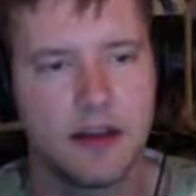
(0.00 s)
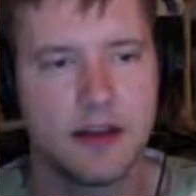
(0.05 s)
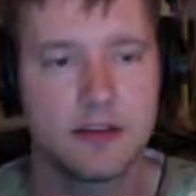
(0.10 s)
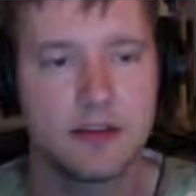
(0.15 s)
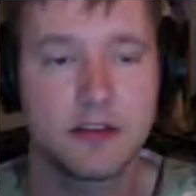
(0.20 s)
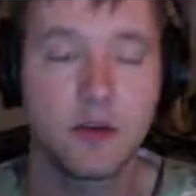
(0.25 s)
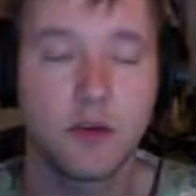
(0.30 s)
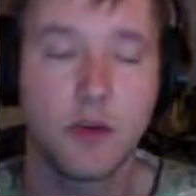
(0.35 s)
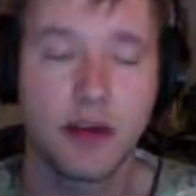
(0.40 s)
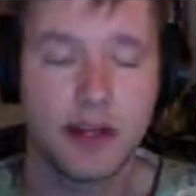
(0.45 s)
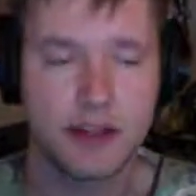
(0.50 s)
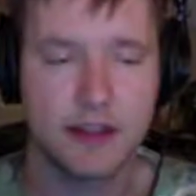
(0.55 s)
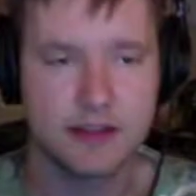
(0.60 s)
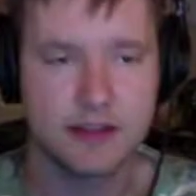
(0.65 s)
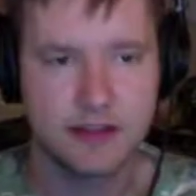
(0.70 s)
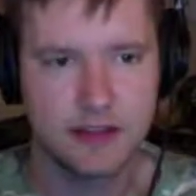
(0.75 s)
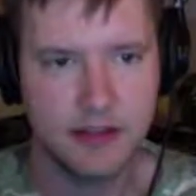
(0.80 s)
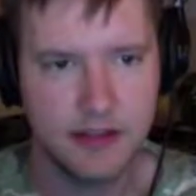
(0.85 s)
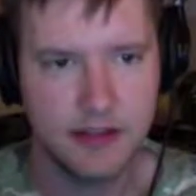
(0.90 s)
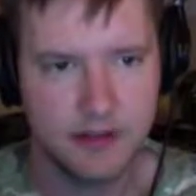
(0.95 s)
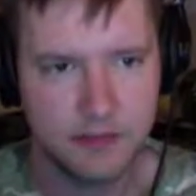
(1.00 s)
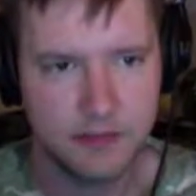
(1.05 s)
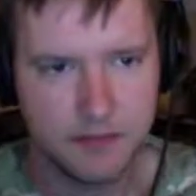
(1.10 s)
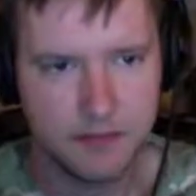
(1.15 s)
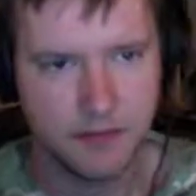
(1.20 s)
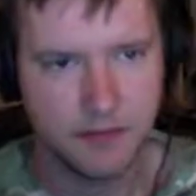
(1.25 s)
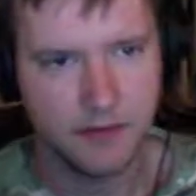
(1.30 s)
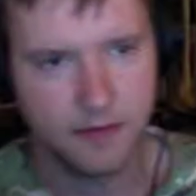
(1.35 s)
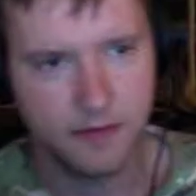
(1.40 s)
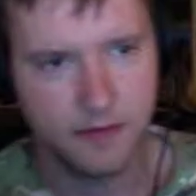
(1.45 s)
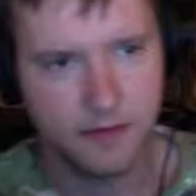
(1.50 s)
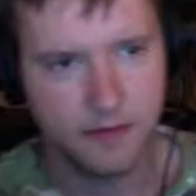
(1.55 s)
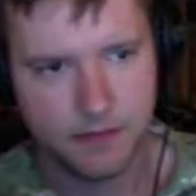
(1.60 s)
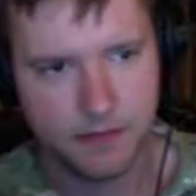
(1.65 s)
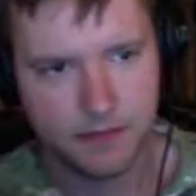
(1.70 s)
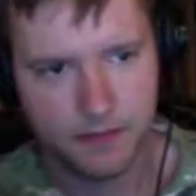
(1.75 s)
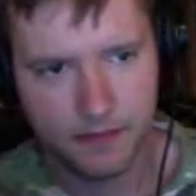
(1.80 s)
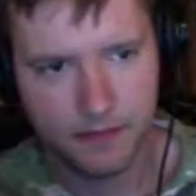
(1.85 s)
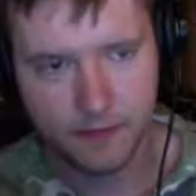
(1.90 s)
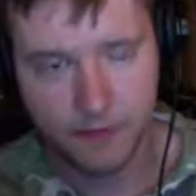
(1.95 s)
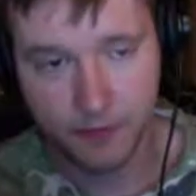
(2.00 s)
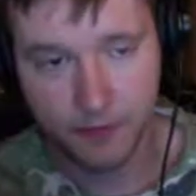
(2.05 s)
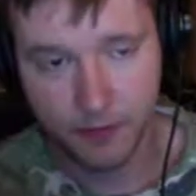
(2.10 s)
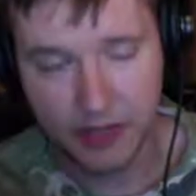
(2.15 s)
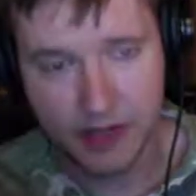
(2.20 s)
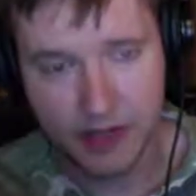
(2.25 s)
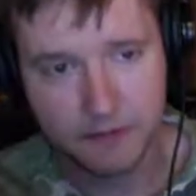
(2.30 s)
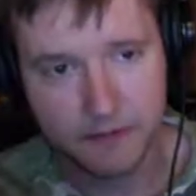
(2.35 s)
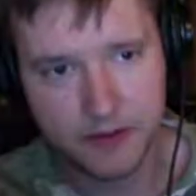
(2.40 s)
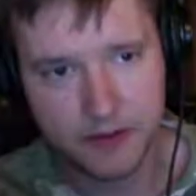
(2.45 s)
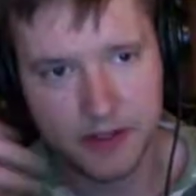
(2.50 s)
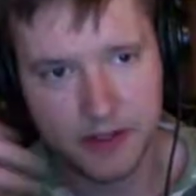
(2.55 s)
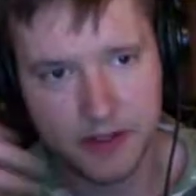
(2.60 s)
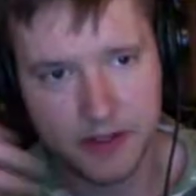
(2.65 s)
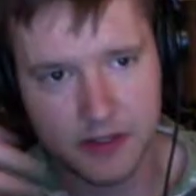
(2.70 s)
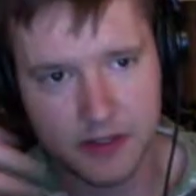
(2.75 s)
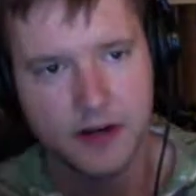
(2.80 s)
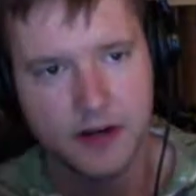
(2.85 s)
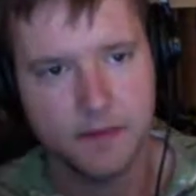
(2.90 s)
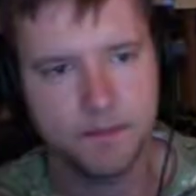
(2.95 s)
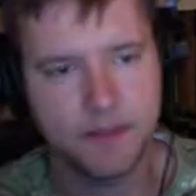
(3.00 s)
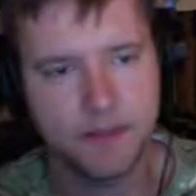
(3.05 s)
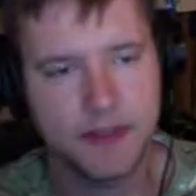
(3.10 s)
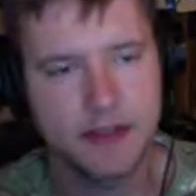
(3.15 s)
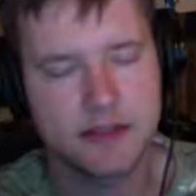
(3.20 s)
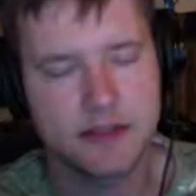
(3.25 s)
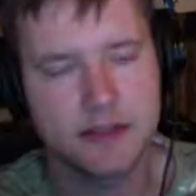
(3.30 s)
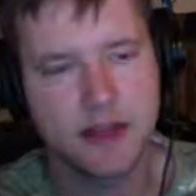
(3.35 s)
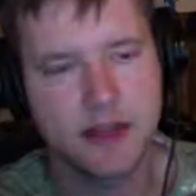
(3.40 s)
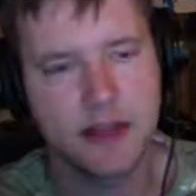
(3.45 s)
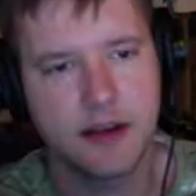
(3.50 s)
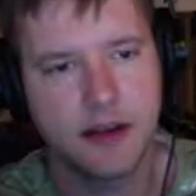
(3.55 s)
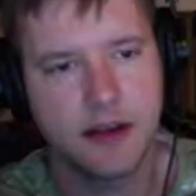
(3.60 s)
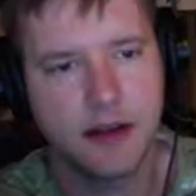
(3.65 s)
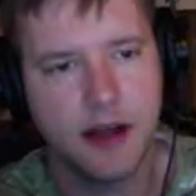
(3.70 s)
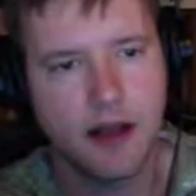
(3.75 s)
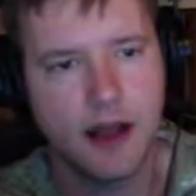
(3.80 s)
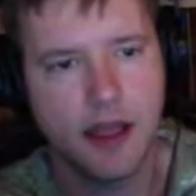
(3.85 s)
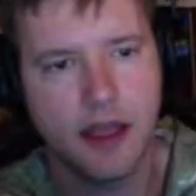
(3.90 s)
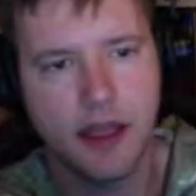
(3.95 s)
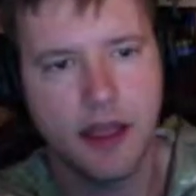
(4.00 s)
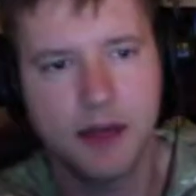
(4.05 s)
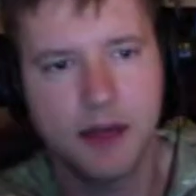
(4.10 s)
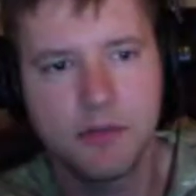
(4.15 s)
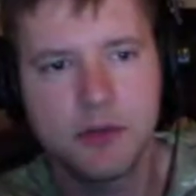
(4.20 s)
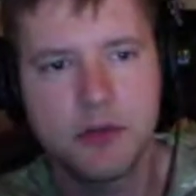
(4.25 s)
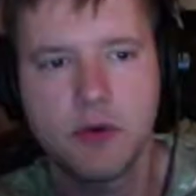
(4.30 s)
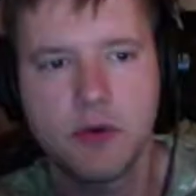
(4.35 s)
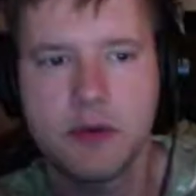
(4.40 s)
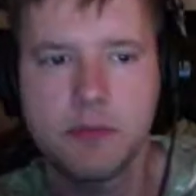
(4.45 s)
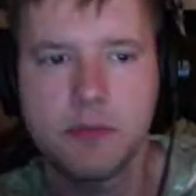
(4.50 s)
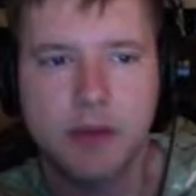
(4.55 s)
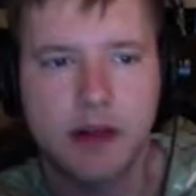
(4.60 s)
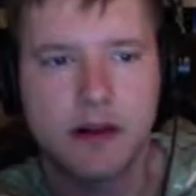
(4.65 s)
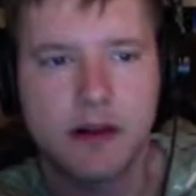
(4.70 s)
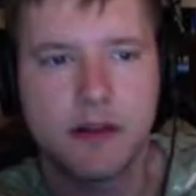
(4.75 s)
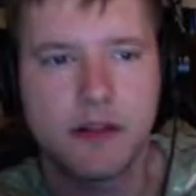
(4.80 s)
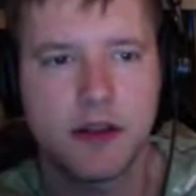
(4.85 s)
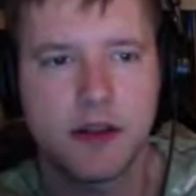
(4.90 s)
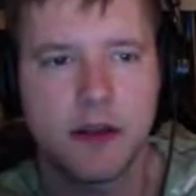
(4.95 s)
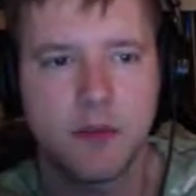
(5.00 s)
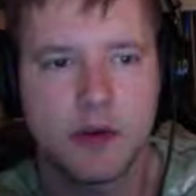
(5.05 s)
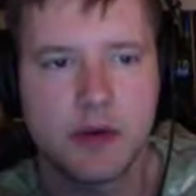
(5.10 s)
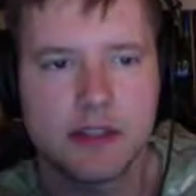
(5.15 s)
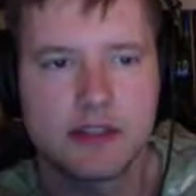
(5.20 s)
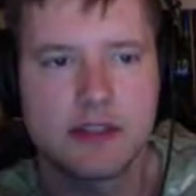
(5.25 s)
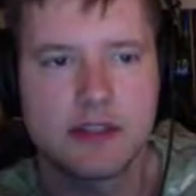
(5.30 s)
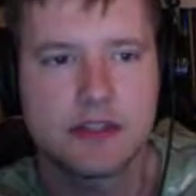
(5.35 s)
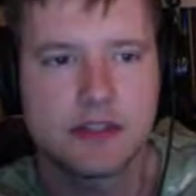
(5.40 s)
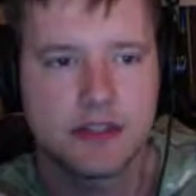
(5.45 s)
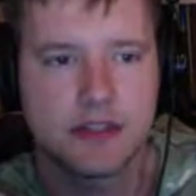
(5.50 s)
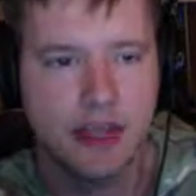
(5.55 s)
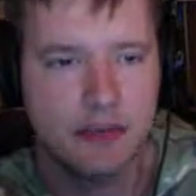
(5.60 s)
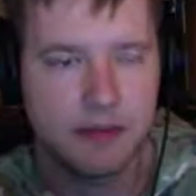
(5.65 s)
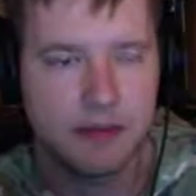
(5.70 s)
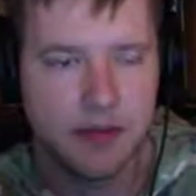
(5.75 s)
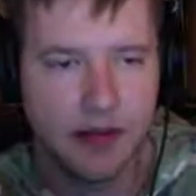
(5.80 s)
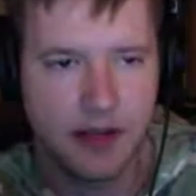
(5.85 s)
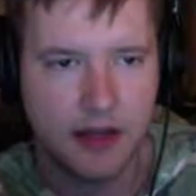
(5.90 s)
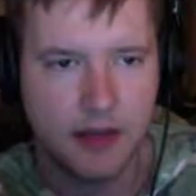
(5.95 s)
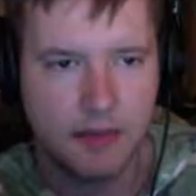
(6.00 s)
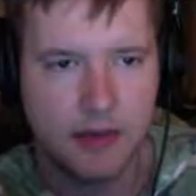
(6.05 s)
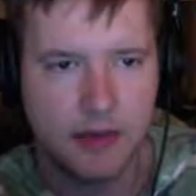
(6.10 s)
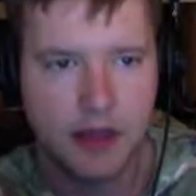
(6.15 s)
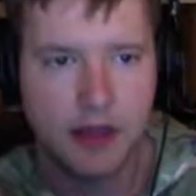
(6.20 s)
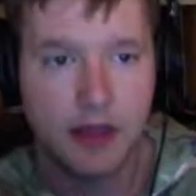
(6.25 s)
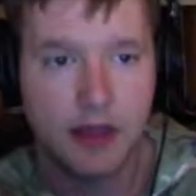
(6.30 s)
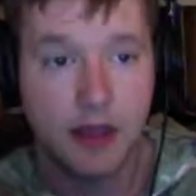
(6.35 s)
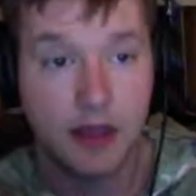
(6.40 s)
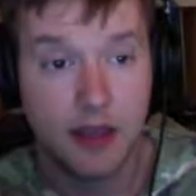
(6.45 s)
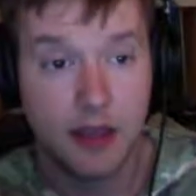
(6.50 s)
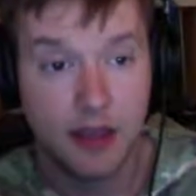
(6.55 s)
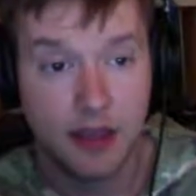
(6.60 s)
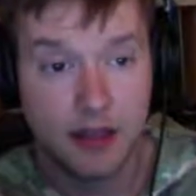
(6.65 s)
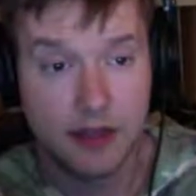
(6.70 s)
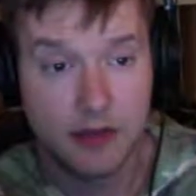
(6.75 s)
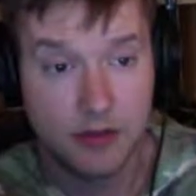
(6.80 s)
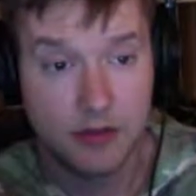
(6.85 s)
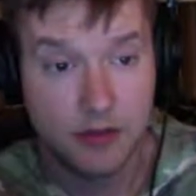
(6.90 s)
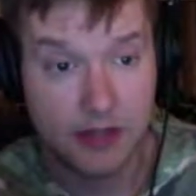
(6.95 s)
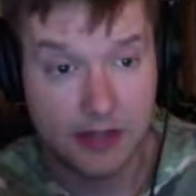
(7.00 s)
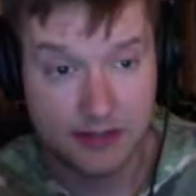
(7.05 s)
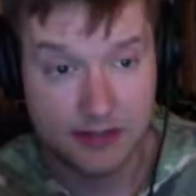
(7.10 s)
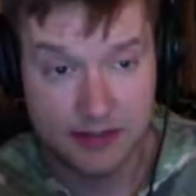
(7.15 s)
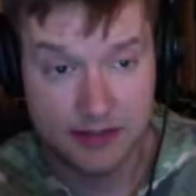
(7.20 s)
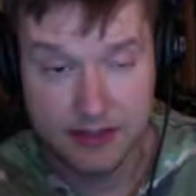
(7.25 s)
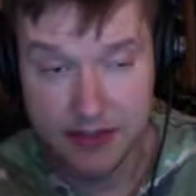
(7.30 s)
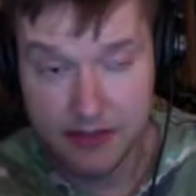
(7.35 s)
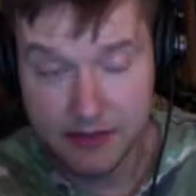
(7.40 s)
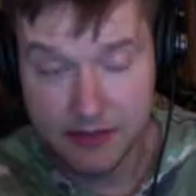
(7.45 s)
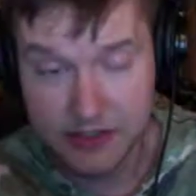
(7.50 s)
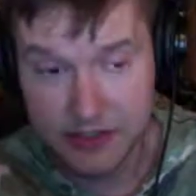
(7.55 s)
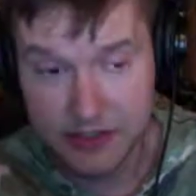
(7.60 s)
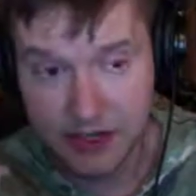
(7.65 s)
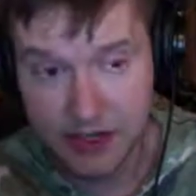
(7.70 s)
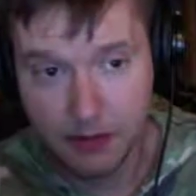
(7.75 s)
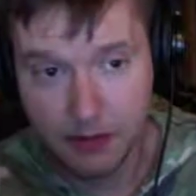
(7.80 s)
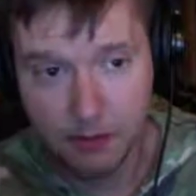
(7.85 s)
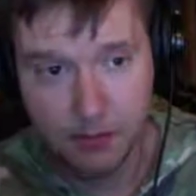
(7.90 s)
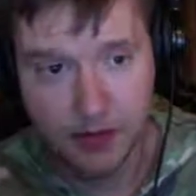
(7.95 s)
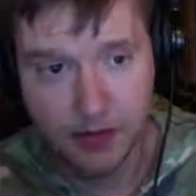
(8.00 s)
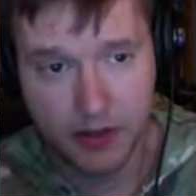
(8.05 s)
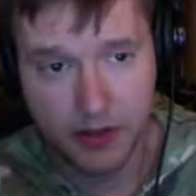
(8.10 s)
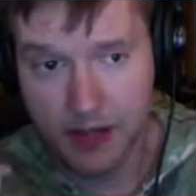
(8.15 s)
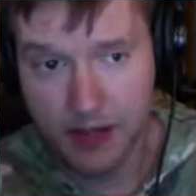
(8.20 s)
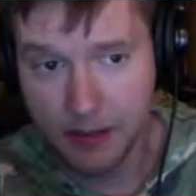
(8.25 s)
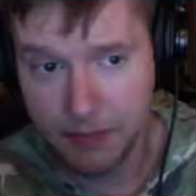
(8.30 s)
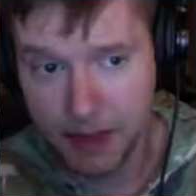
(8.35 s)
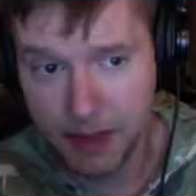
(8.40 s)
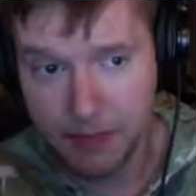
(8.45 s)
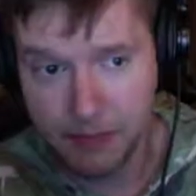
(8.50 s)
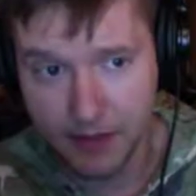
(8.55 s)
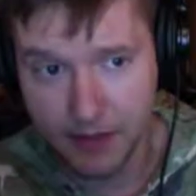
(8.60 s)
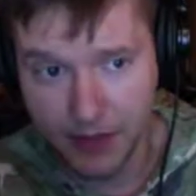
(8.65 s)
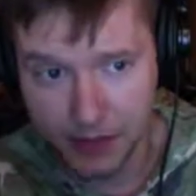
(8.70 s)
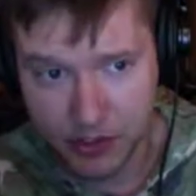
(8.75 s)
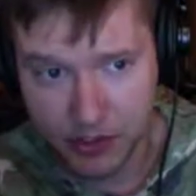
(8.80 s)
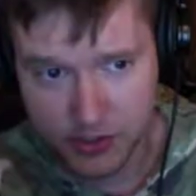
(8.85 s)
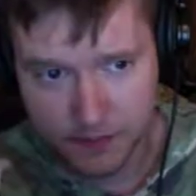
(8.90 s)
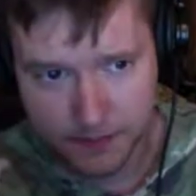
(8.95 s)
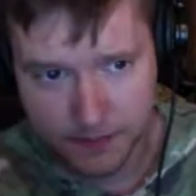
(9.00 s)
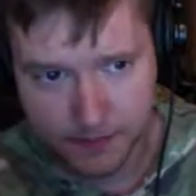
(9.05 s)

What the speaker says: so what I can see for me for this year is that I am doing better than I was at the same time in 2017, but not by much.